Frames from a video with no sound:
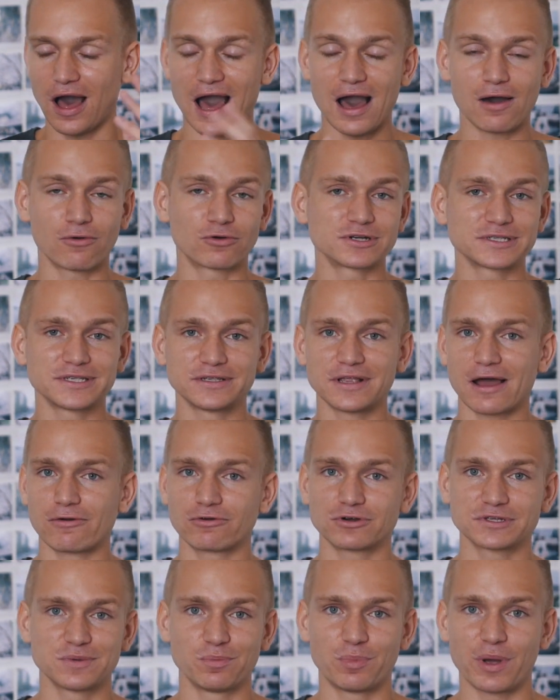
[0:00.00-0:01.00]
hours and
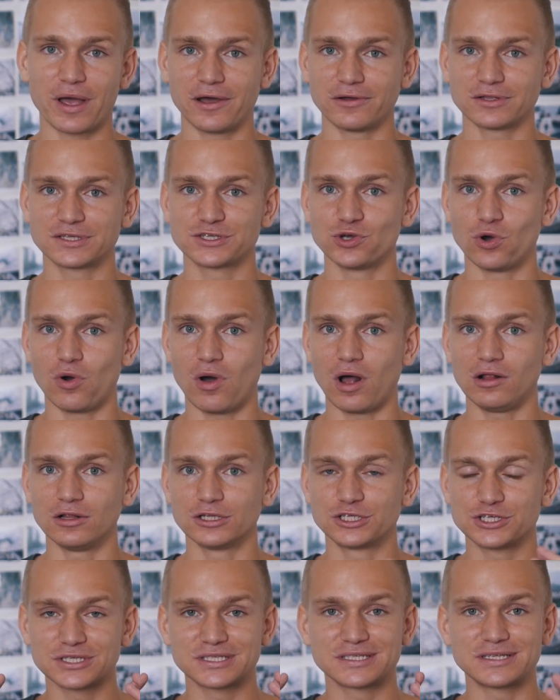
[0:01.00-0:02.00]
hours about, so
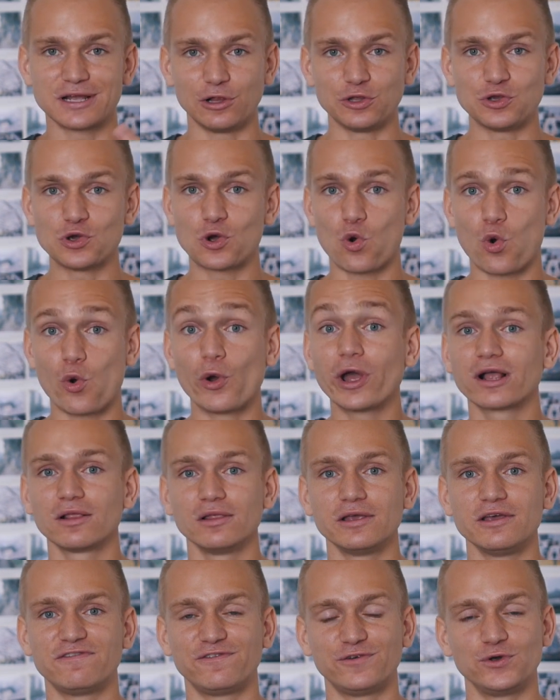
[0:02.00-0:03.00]
I'll just tell you
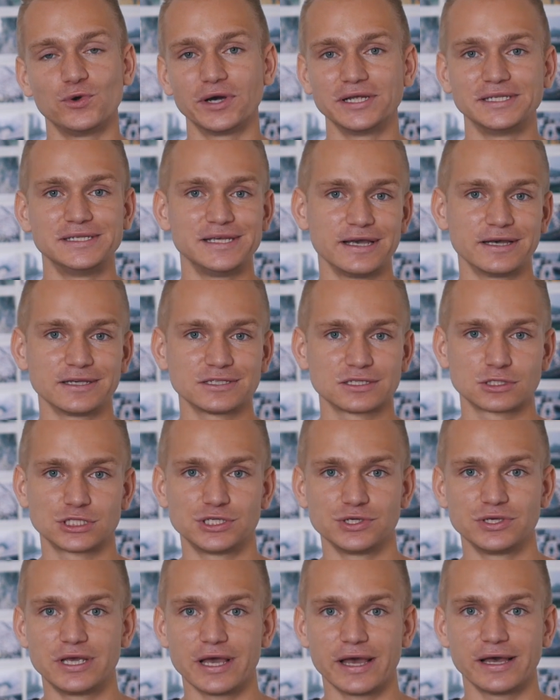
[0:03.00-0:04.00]
quickly a few ideas
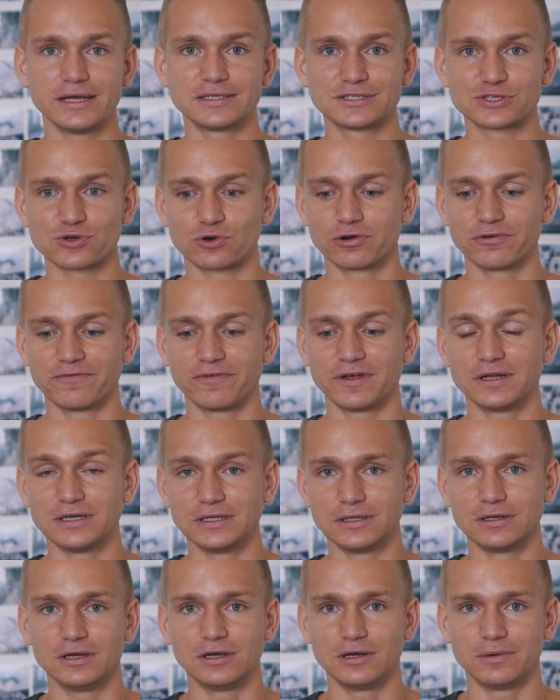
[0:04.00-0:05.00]
to get sort of
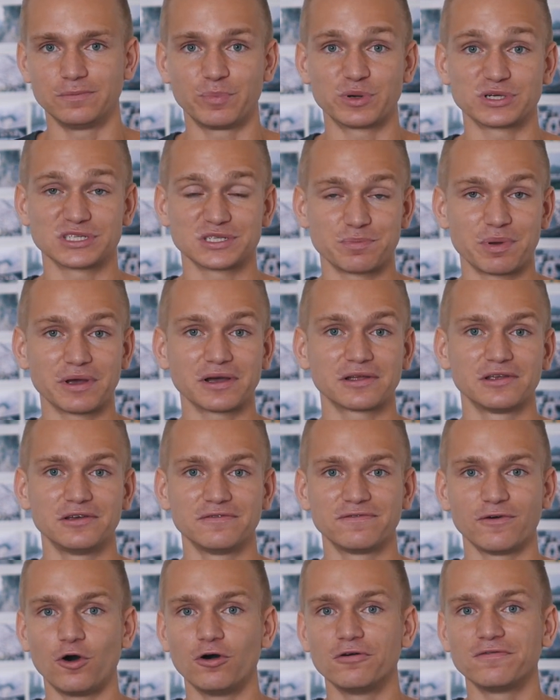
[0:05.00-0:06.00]
a
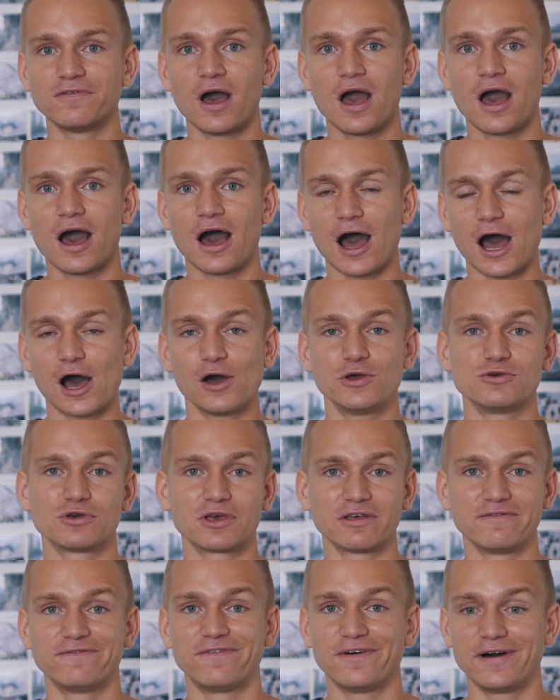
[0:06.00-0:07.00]
perspective of how
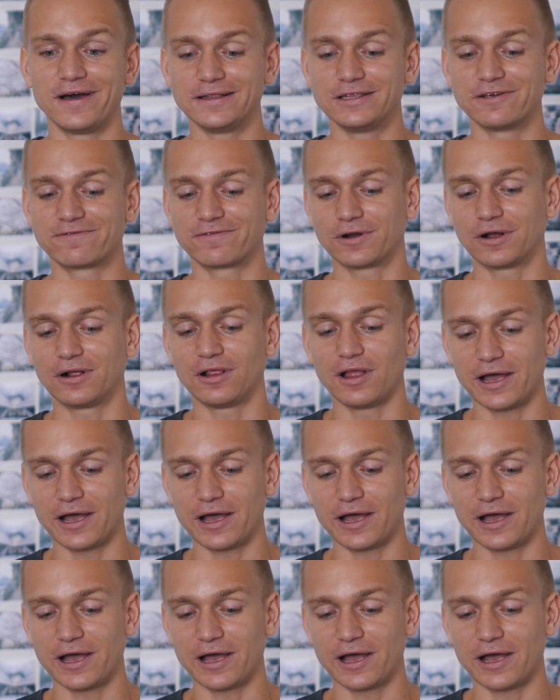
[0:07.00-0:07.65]
you can find different